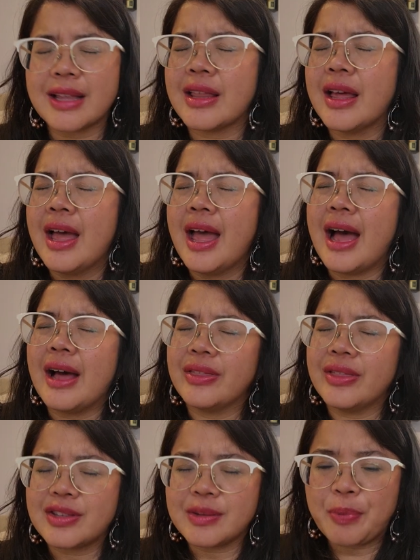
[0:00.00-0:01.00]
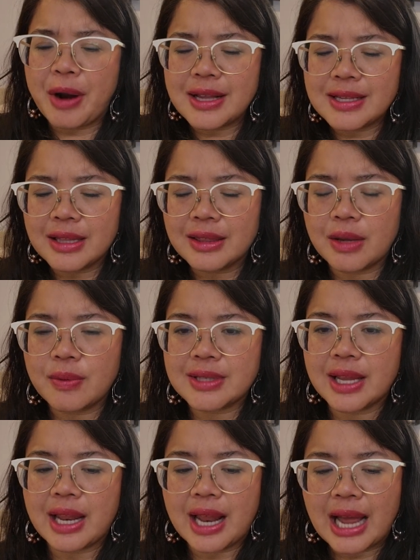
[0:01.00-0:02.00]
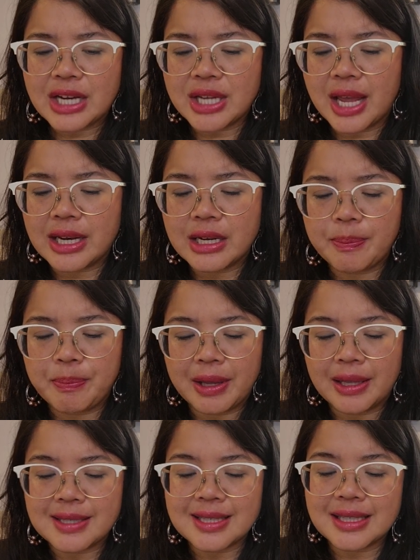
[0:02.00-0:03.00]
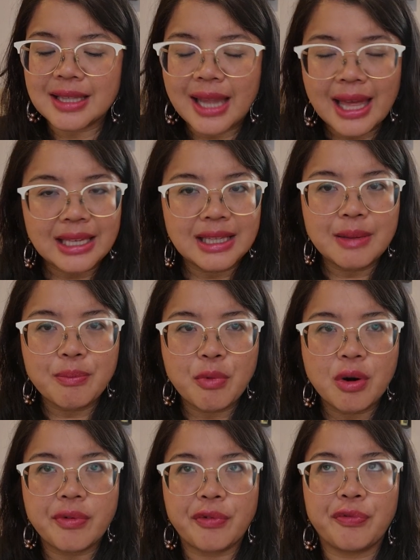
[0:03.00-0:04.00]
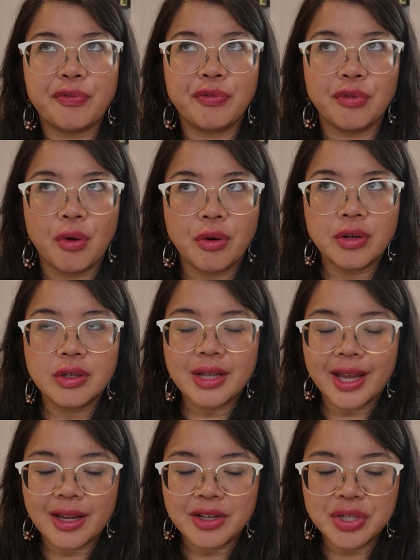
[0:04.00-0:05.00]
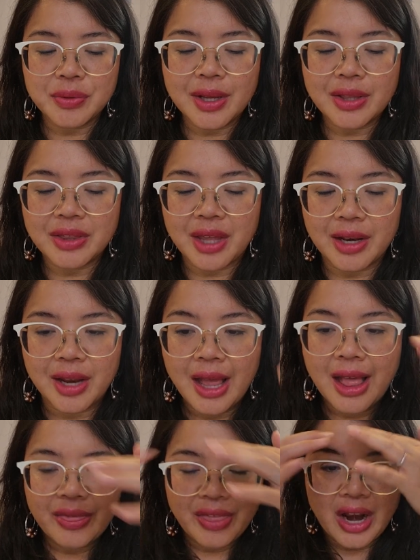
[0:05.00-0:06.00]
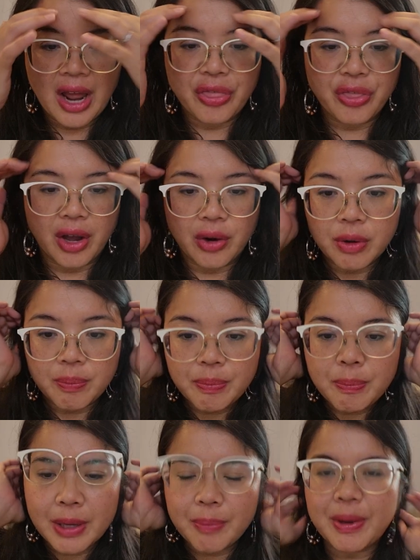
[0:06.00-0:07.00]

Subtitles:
And the surprising thing was that it actually ended up being slightly more of a floral kick to it than I thought it would be,